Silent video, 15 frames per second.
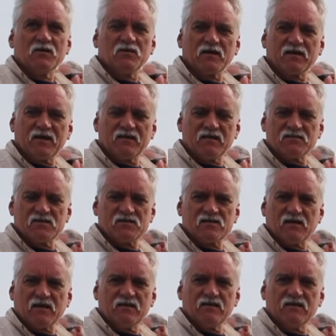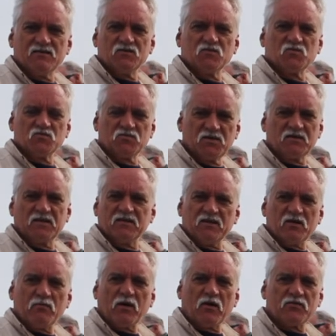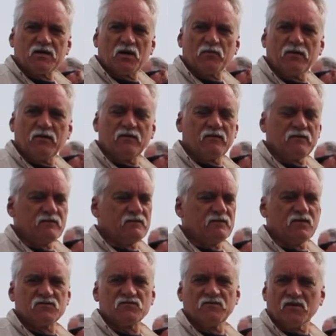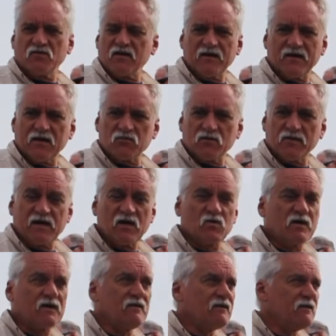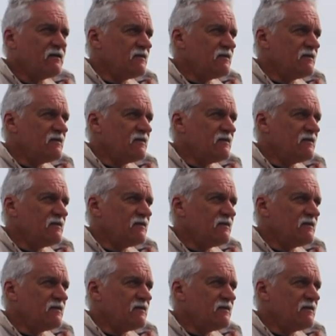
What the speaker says: But again, as I say, you really need a boat up here. It's very hard without one.